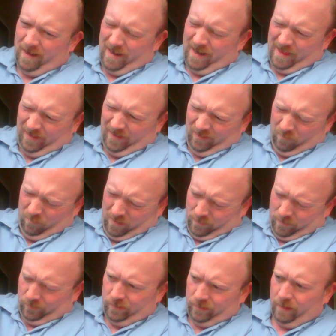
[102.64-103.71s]
Yeah, this is one of
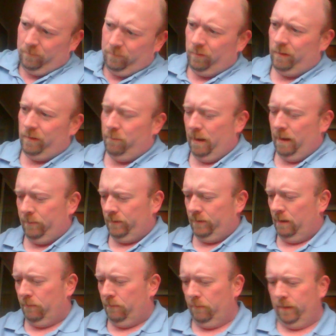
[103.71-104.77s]
those times when the pop the
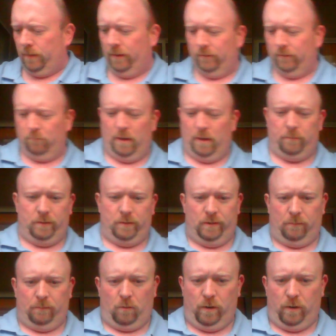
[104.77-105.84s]
top opener doesn't pop the
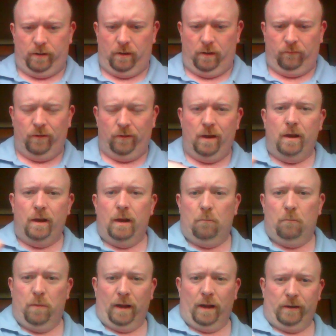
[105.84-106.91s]
top quite off.
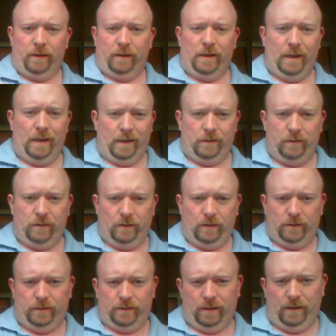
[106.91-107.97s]
But in the end,
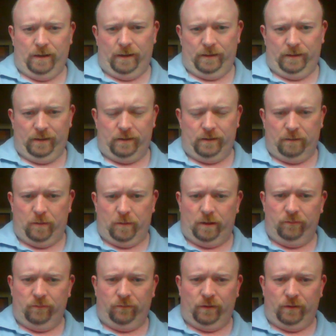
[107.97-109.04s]
the, uh, it did come off.